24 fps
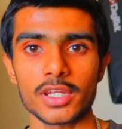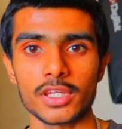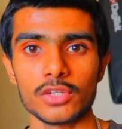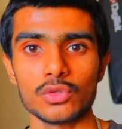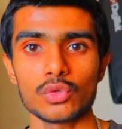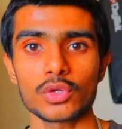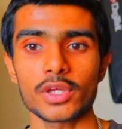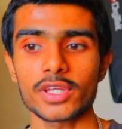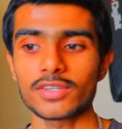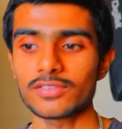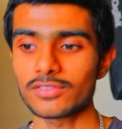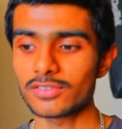You
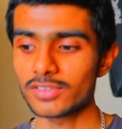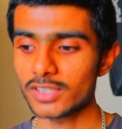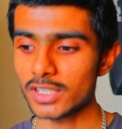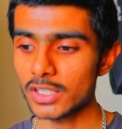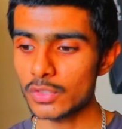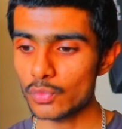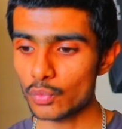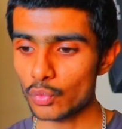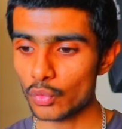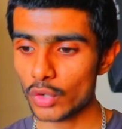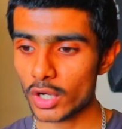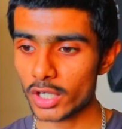can see
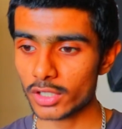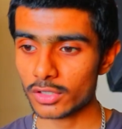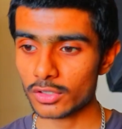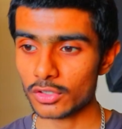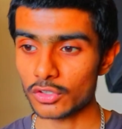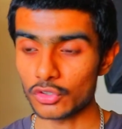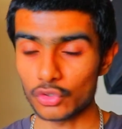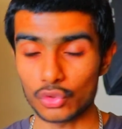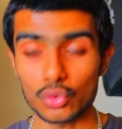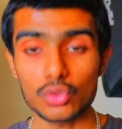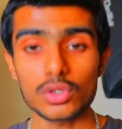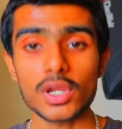what
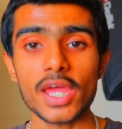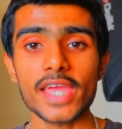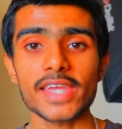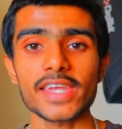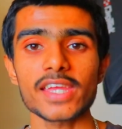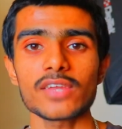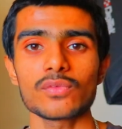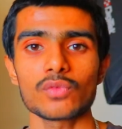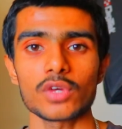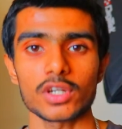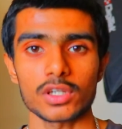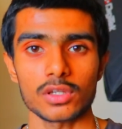you like
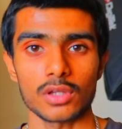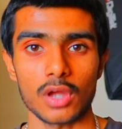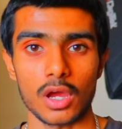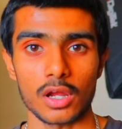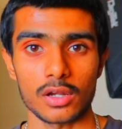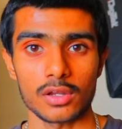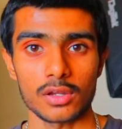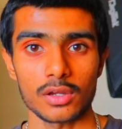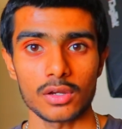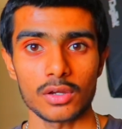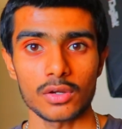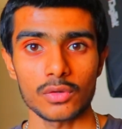and what not,
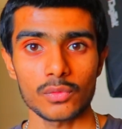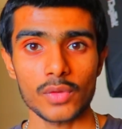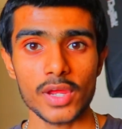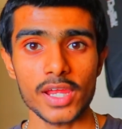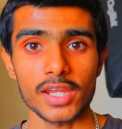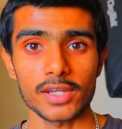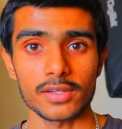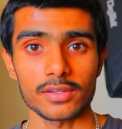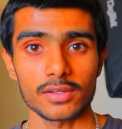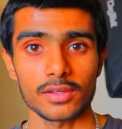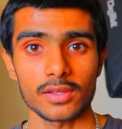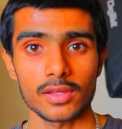
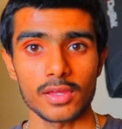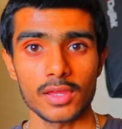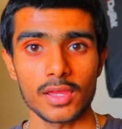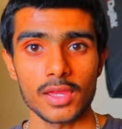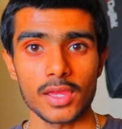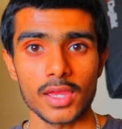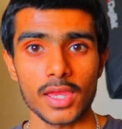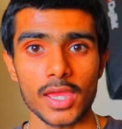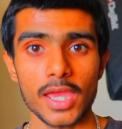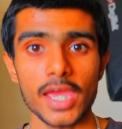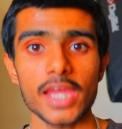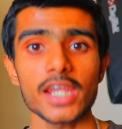right?
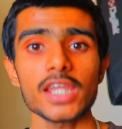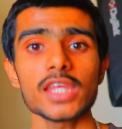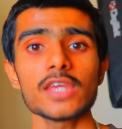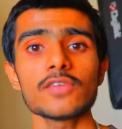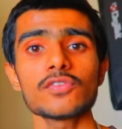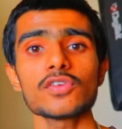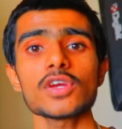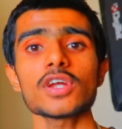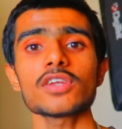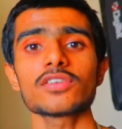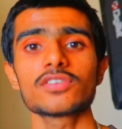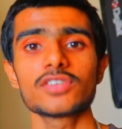And if
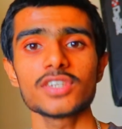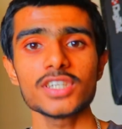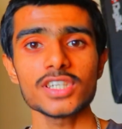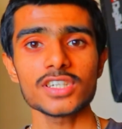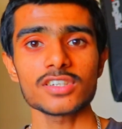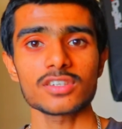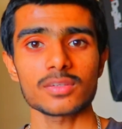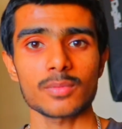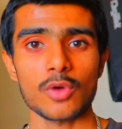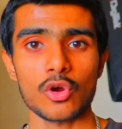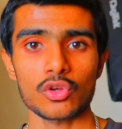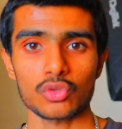you are
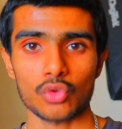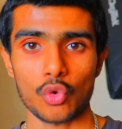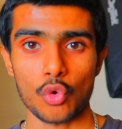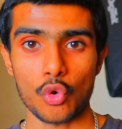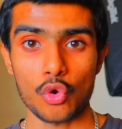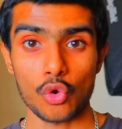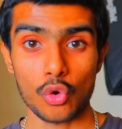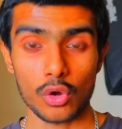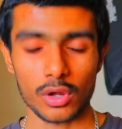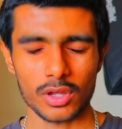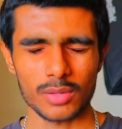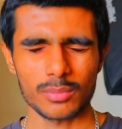serious about
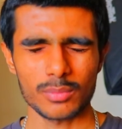oil